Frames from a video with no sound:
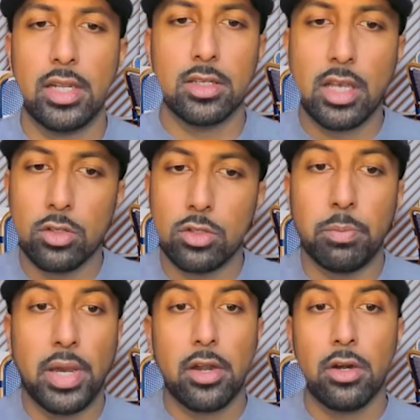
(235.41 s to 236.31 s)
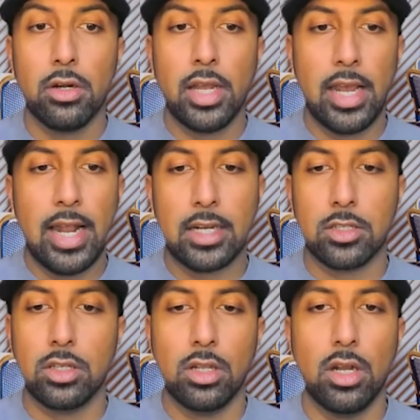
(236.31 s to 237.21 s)
It scales better, and
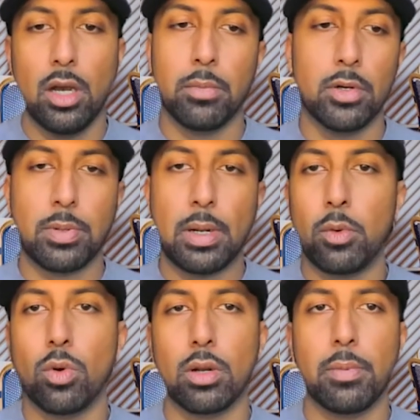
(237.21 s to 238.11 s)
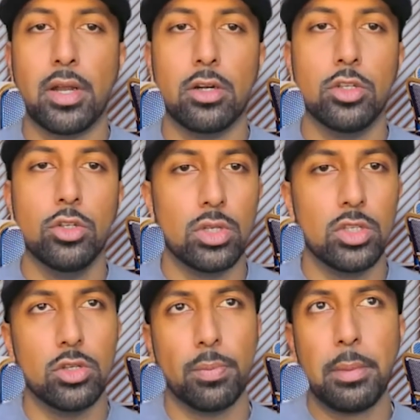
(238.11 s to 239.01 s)
actually the numbers probably work better too,
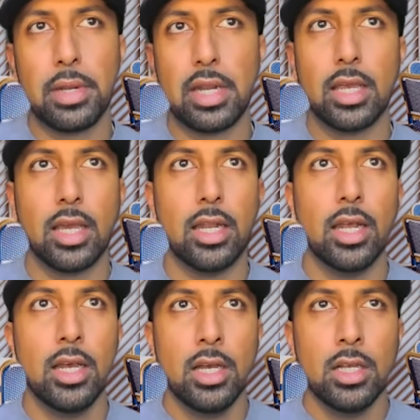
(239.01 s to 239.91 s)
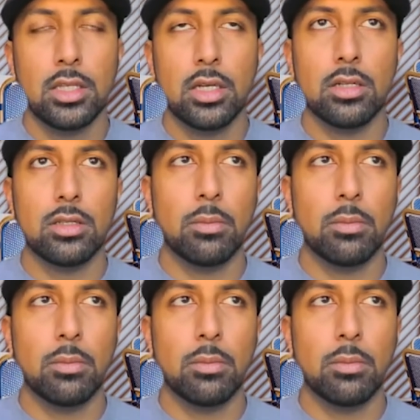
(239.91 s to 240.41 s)
because you're probably going to get the